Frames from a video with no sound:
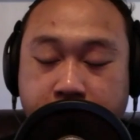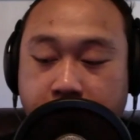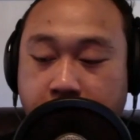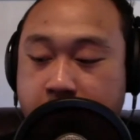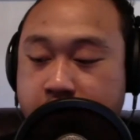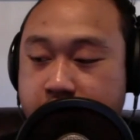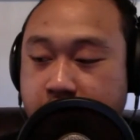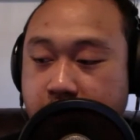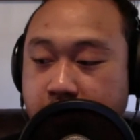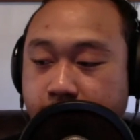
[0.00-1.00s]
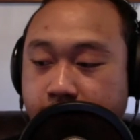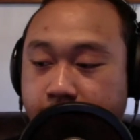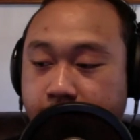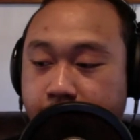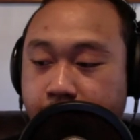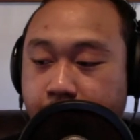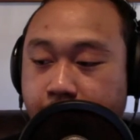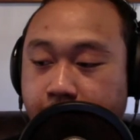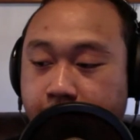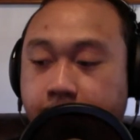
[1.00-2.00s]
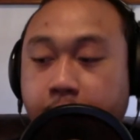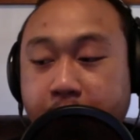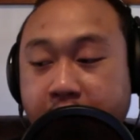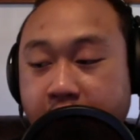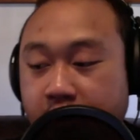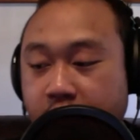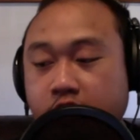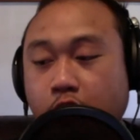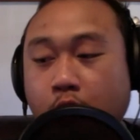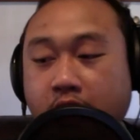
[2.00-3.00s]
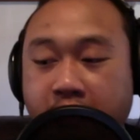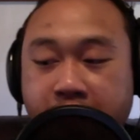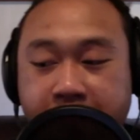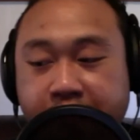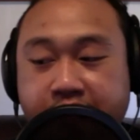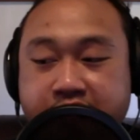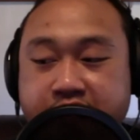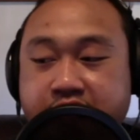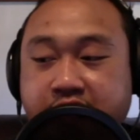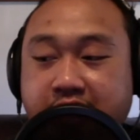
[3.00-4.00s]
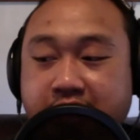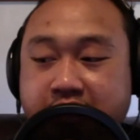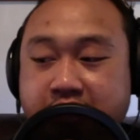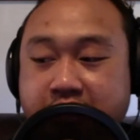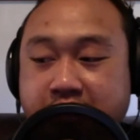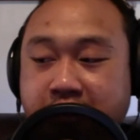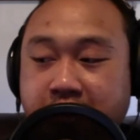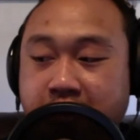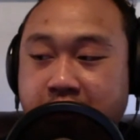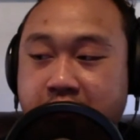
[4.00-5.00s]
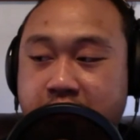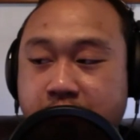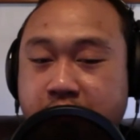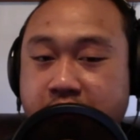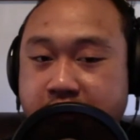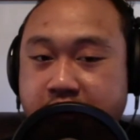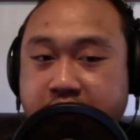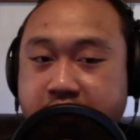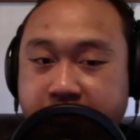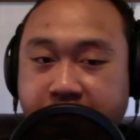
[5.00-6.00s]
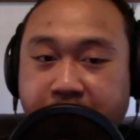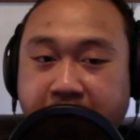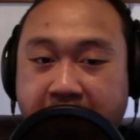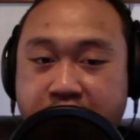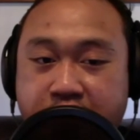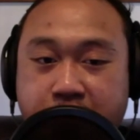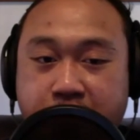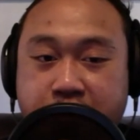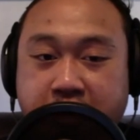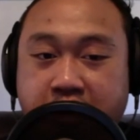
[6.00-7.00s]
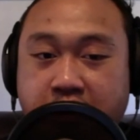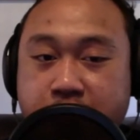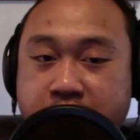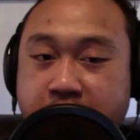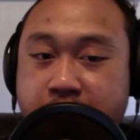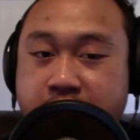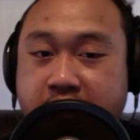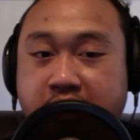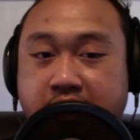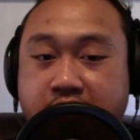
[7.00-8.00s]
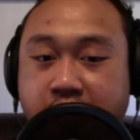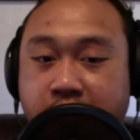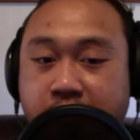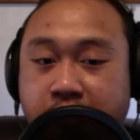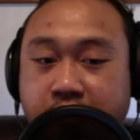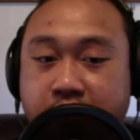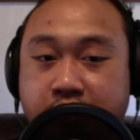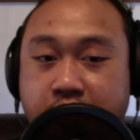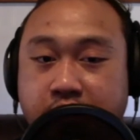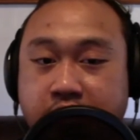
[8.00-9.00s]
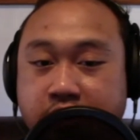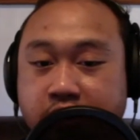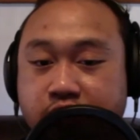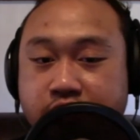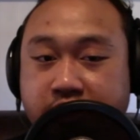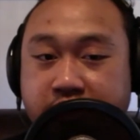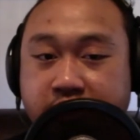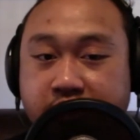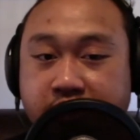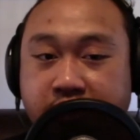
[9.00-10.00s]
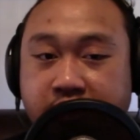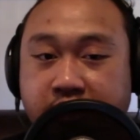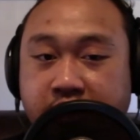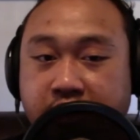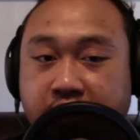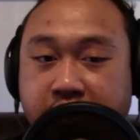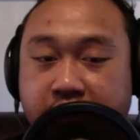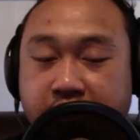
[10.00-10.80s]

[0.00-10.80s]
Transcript: it's just kind of, for me, the way I feel is just that it's just there's no consistency of plans almost, and it almost seems that it's interested in in